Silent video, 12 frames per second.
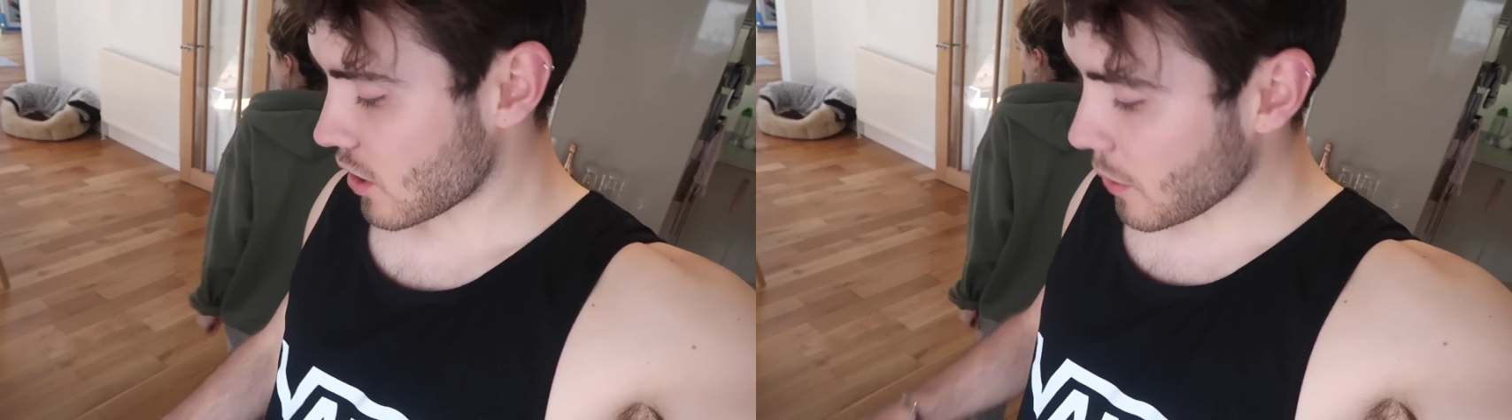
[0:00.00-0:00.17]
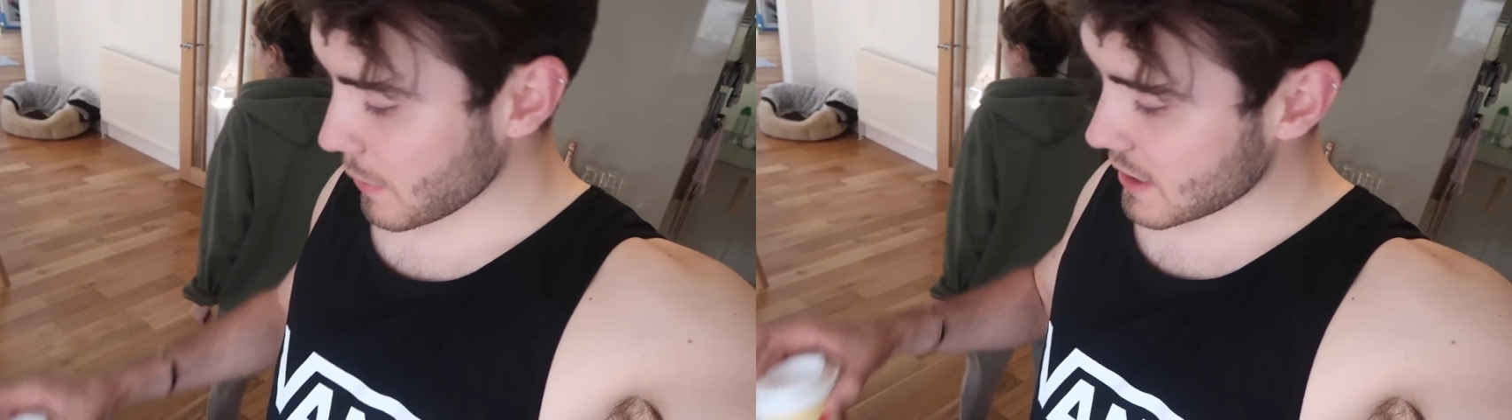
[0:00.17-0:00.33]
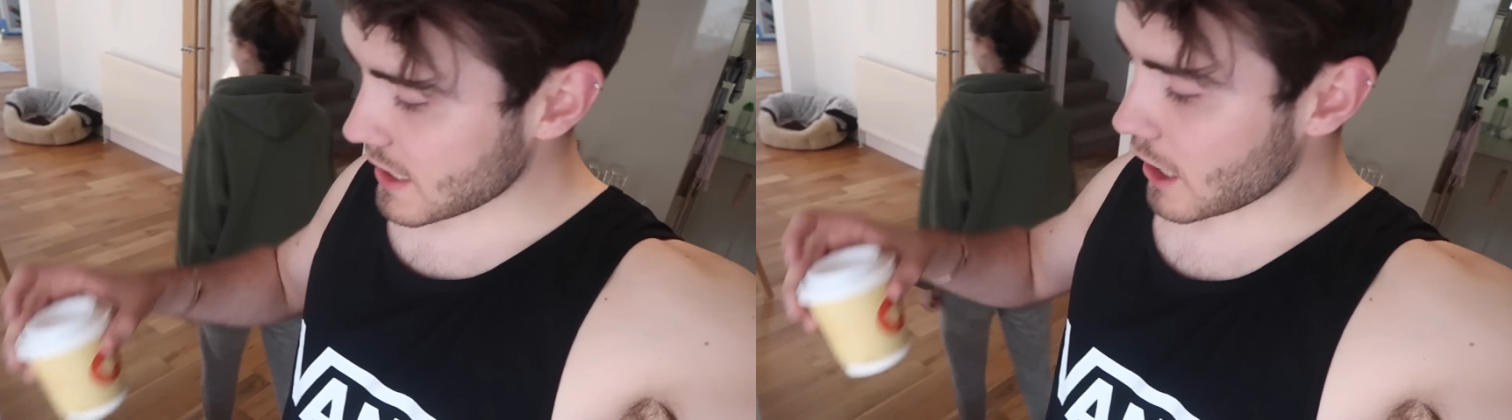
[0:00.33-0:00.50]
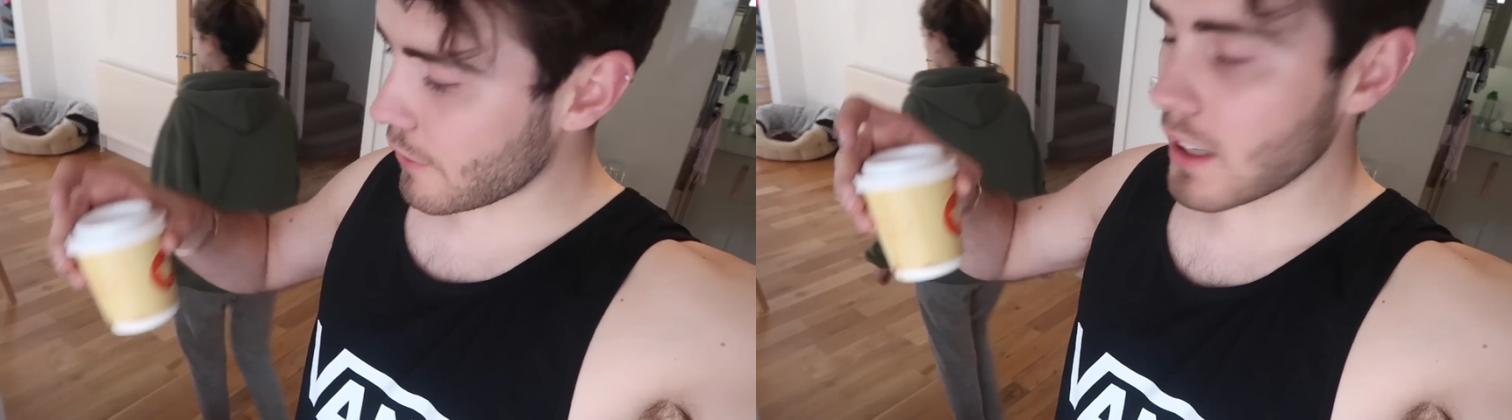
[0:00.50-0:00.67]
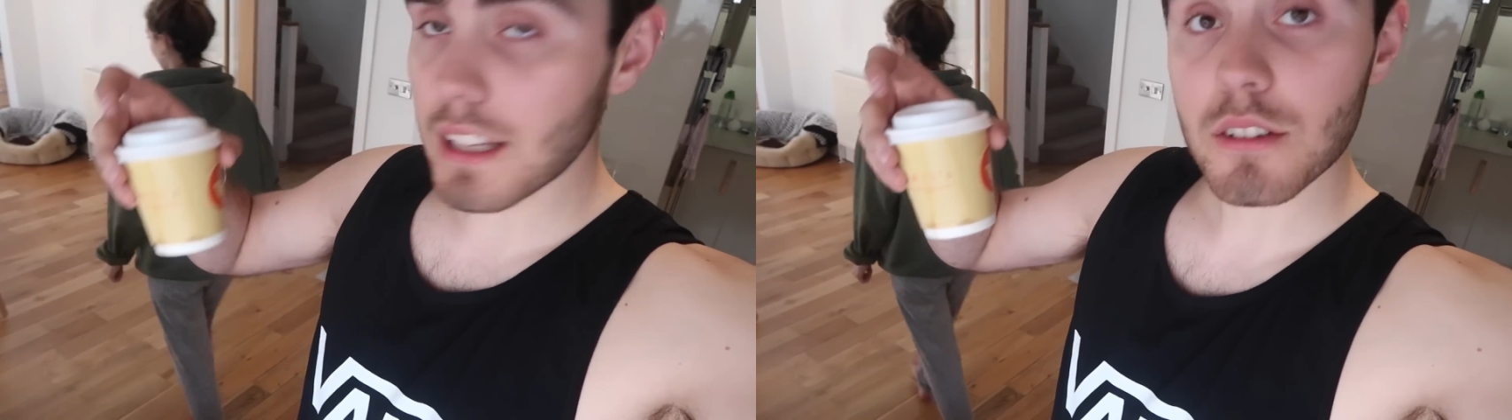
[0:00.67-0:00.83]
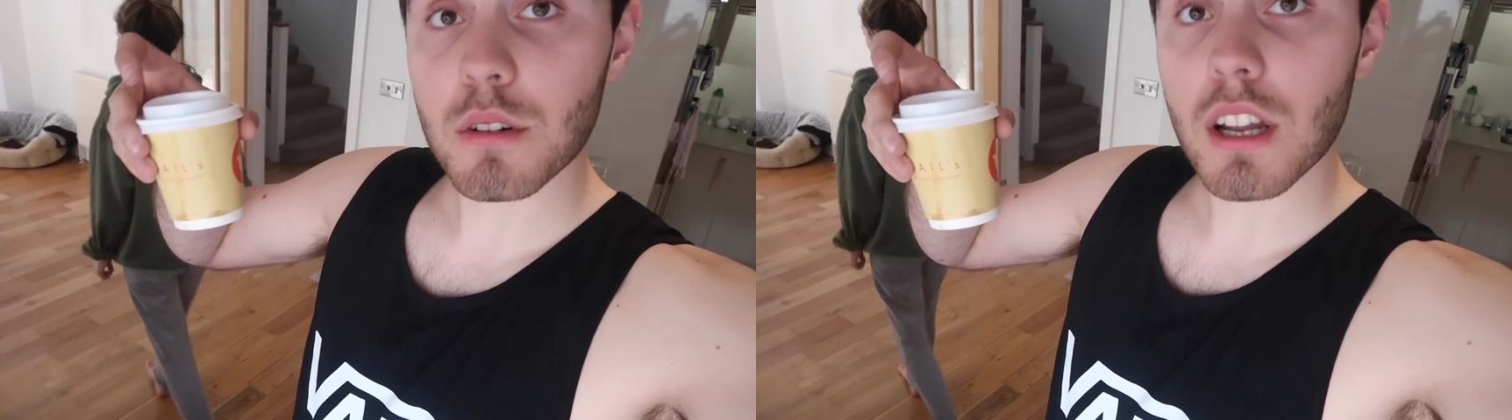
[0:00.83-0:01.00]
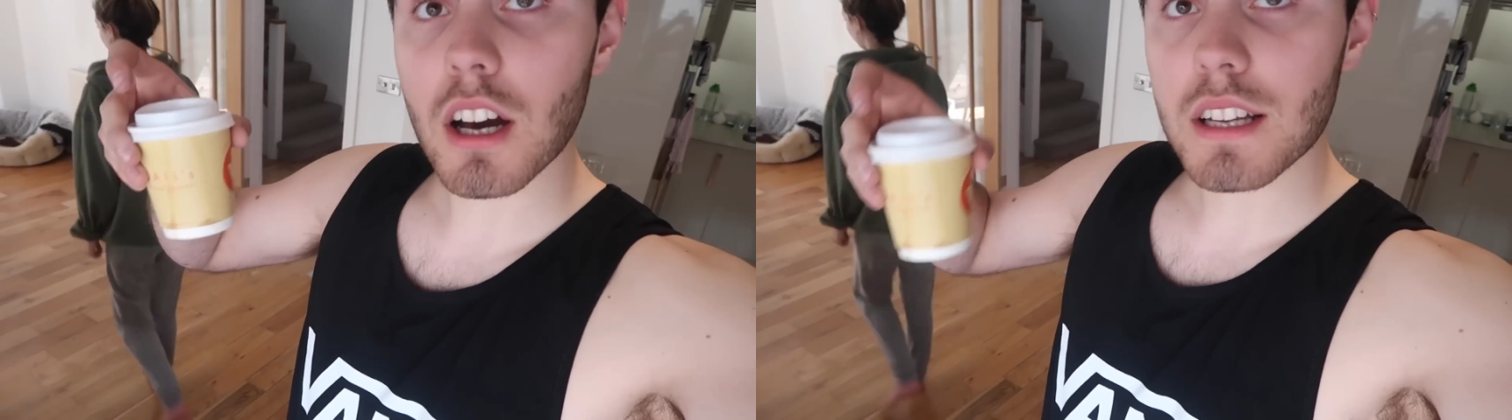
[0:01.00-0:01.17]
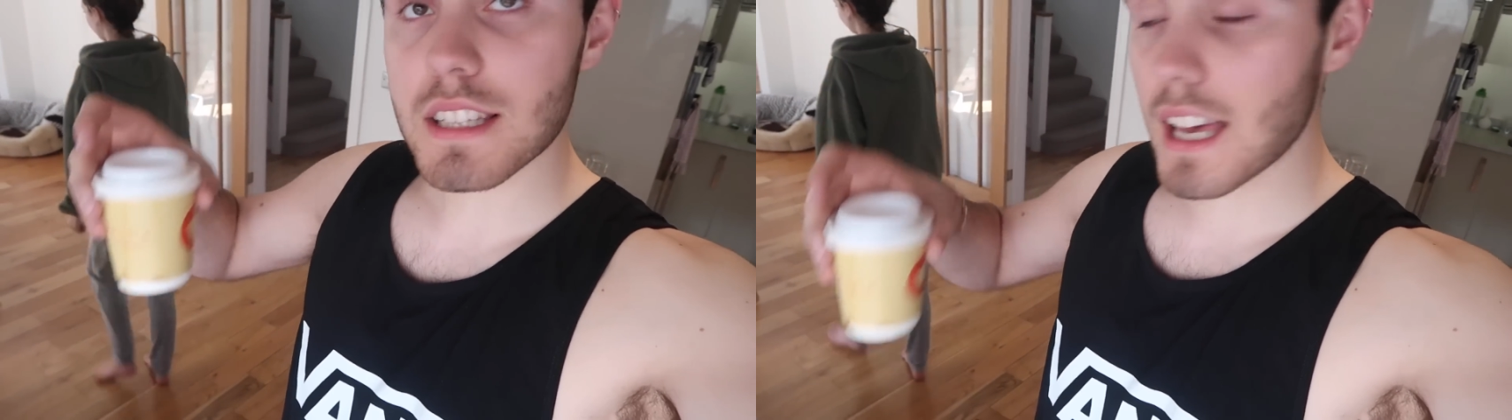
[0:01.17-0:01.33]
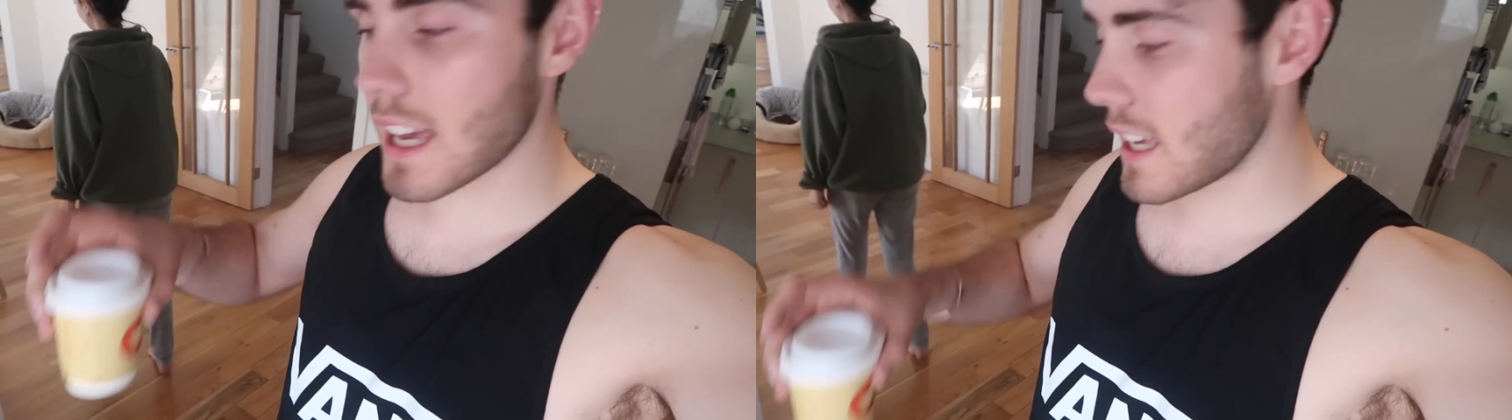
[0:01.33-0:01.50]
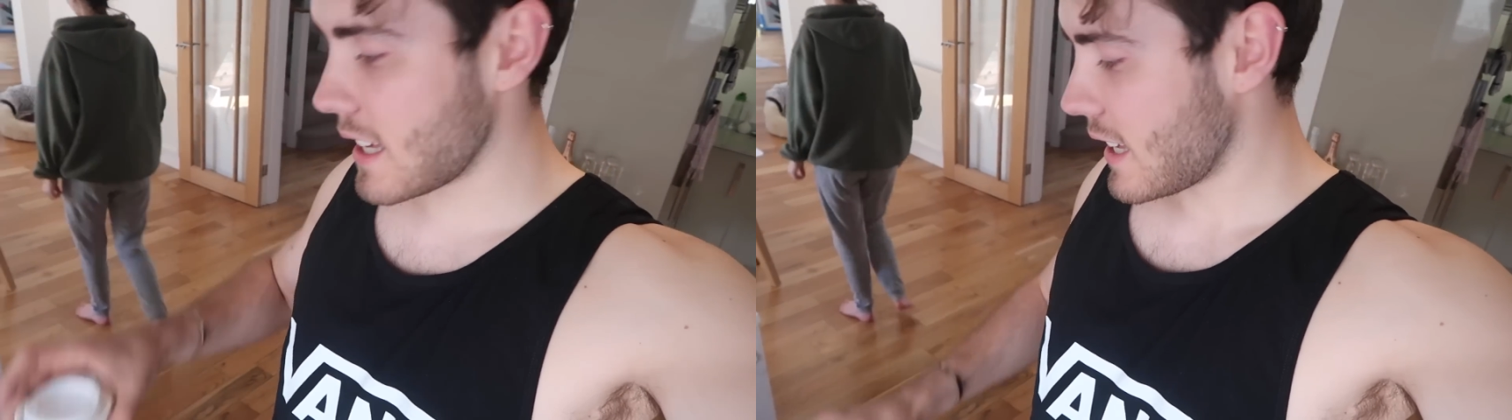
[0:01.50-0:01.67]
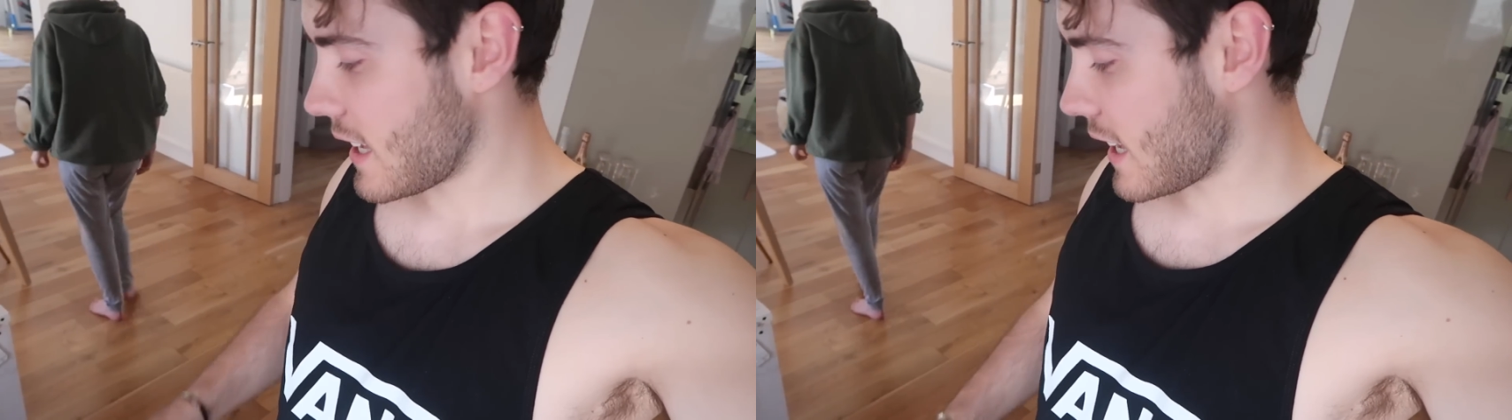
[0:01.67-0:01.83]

Got myself a little latte